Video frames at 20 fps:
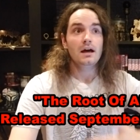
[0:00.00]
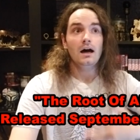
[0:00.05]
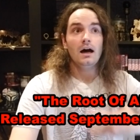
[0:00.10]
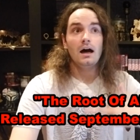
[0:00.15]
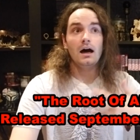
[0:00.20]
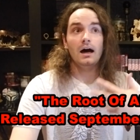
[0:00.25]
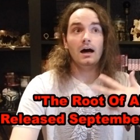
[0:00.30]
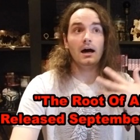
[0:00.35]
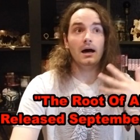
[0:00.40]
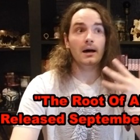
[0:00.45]

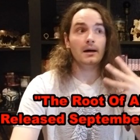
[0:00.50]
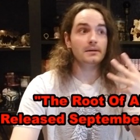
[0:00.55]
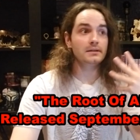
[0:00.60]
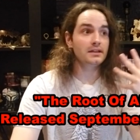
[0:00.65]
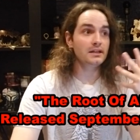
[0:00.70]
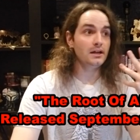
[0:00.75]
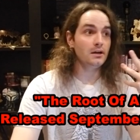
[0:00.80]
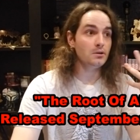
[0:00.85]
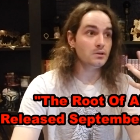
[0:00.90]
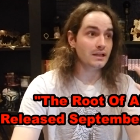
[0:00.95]
uh,
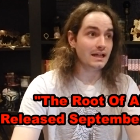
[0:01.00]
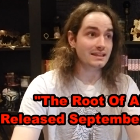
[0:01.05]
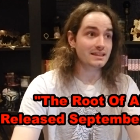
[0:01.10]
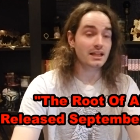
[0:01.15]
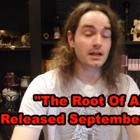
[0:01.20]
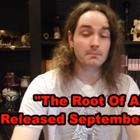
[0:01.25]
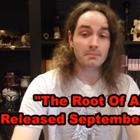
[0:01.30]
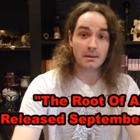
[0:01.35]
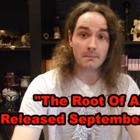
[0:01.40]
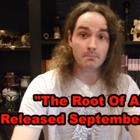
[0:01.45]
you know, Let
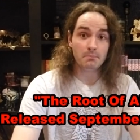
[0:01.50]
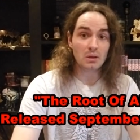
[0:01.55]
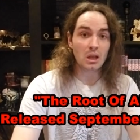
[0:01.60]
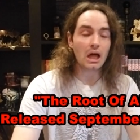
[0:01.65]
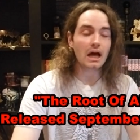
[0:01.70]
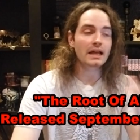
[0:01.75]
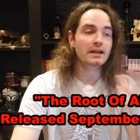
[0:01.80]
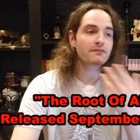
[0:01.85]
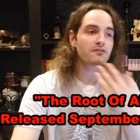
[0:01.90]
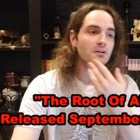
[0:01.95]
There Be
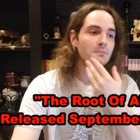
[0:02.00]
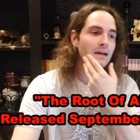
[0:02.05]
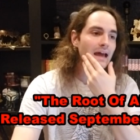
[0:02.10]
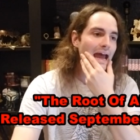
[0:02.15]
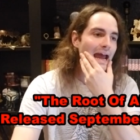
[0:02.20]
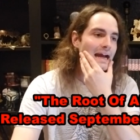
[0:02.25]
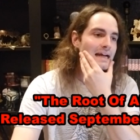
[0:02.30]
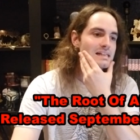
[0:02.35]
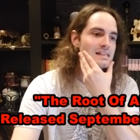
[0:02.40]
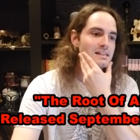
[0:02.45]
Blood from
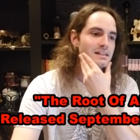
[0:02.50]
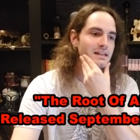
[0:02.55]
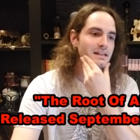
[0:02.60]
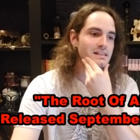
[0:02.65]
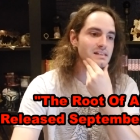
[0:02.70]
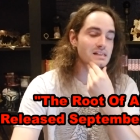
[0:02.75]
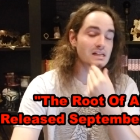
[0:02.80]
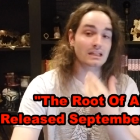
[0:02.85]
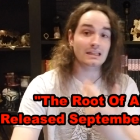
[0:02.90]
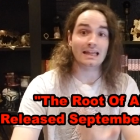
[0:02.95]

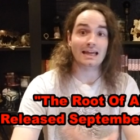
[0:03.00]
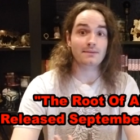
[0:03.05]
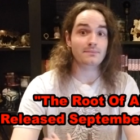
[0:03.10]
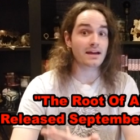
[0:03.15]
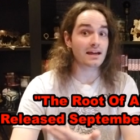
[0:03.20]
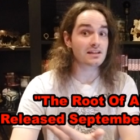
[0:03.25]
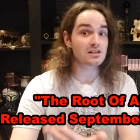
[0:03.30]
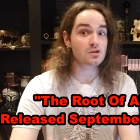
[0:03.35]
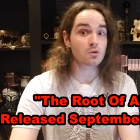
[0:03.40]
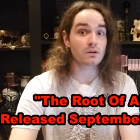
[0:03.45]
Exodus,
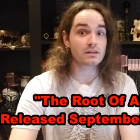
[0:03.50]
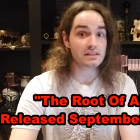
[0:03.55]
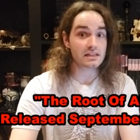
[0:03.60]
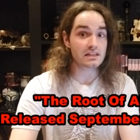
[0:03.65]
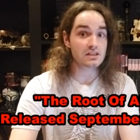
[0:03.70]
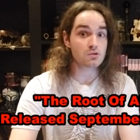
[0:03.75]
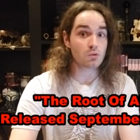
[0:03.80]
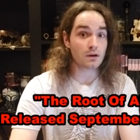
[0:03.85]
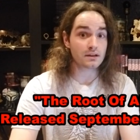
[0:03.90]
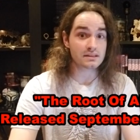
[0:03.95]
Clayman
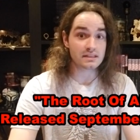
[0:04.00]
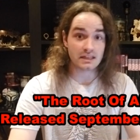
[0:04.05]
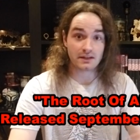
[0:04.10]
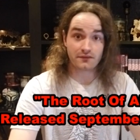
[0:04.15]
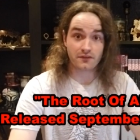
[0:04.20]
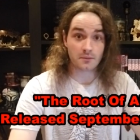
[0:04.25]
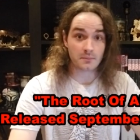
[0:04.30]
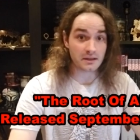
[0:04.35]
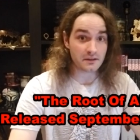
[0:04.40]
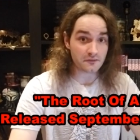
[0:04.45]
2020
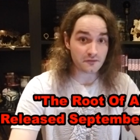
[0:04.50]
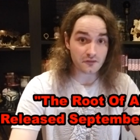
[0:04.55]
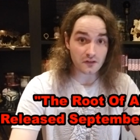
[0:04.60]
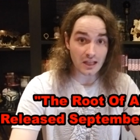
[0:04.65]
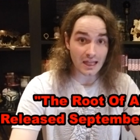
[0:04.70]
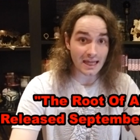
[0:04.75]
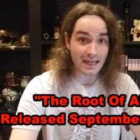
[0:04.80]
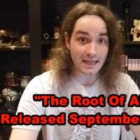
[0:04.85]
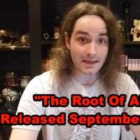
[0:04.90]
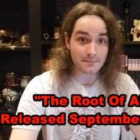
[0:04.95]
from In
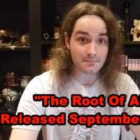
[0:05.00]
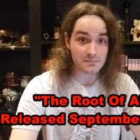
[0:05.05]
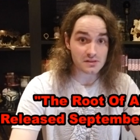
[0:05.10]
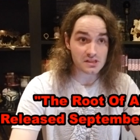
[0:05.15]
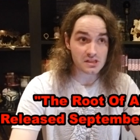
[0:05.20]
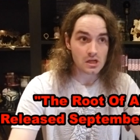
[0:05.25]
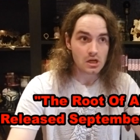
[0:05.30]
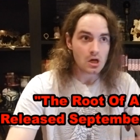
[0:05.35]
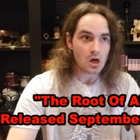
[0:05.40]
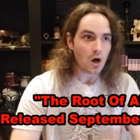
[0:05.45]

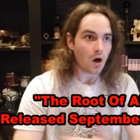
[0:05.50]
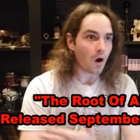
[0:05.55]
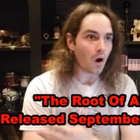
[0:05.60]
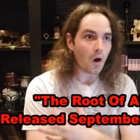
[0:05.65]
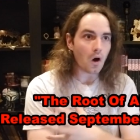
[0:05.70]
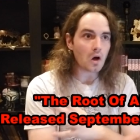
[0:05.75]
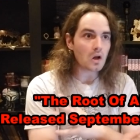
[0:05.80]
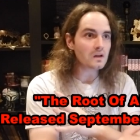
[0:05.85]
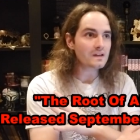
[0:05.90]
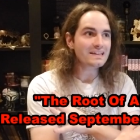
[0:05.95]
Flames,
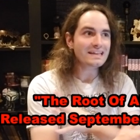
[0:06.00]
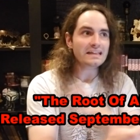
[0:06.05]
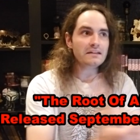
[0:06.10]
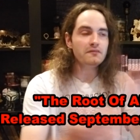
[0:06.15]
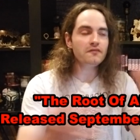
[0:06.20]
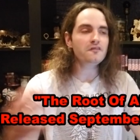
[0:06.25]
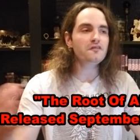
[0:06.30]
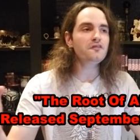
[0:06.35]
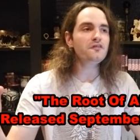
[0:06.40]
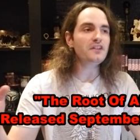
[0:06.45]
all
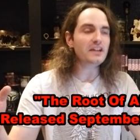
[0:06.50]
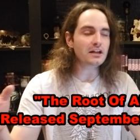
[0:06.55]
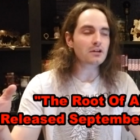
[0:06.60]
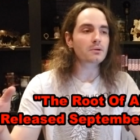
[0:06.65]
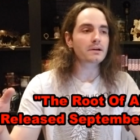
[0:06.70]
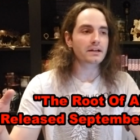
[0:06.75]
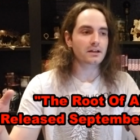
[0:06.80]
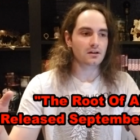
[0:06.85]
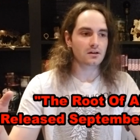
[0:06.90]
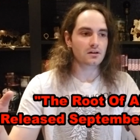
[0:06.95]

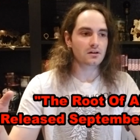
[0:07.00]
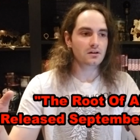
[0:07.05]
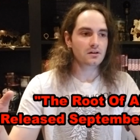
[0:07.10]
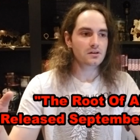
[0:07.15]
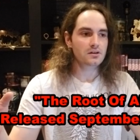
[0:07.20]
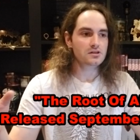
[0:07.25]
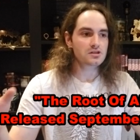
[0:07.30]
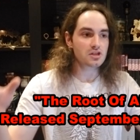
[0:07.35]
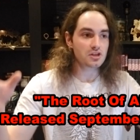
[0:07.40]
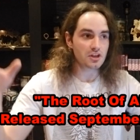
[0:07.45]
inferior
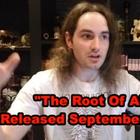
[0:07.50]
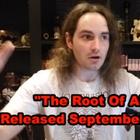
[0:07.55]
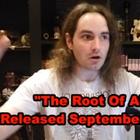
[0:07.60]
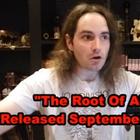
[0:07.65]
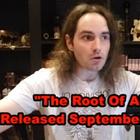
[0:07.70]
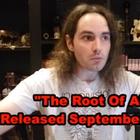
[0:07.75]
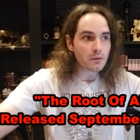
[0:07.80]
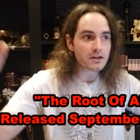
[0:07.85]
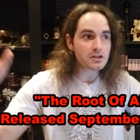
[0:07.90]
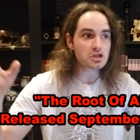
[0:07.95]
to their
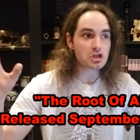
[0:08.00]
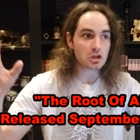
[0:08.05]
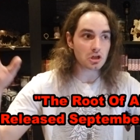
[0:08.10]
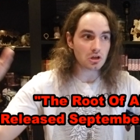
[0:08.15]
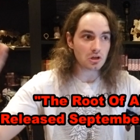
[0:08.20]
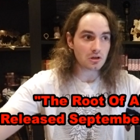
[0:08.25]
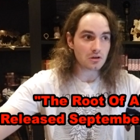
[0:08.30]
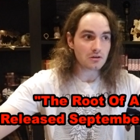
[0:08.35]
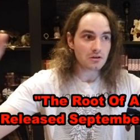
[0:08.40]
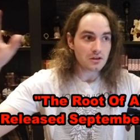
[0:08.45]

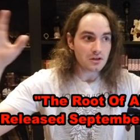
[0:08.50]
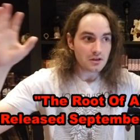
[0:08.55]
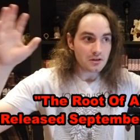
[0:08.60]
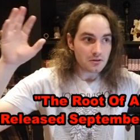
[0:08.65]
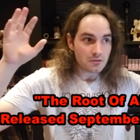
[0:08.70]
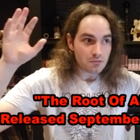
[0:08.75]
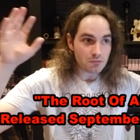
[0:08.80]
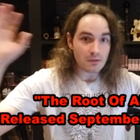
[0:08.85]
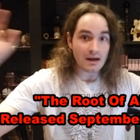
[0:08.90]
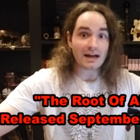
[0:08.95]
original
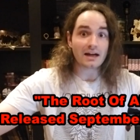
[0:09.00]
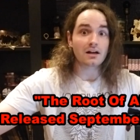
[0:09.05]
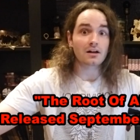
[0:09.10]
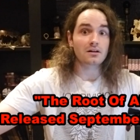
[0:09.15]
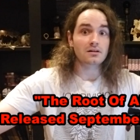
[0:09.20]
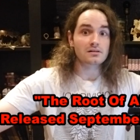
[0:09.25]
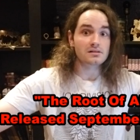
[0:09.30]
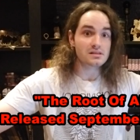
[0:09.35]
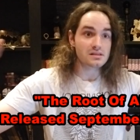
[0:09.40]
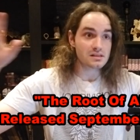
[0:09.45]

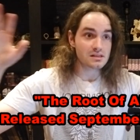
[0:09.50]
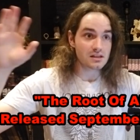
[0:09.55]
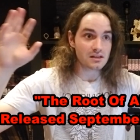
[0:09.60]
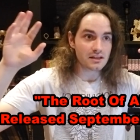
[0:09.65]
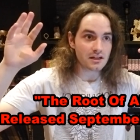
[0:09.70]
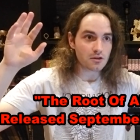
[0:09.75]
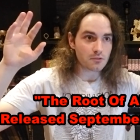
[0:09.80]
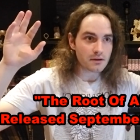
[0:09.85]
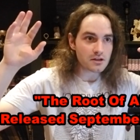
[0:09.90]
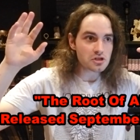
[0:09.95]
records, to
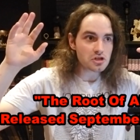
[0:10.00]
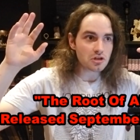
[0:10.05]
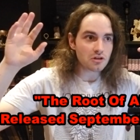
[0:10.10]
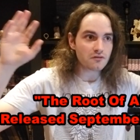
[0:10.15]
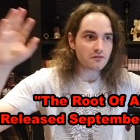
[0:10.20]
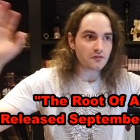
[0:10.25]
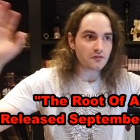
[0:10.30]
the original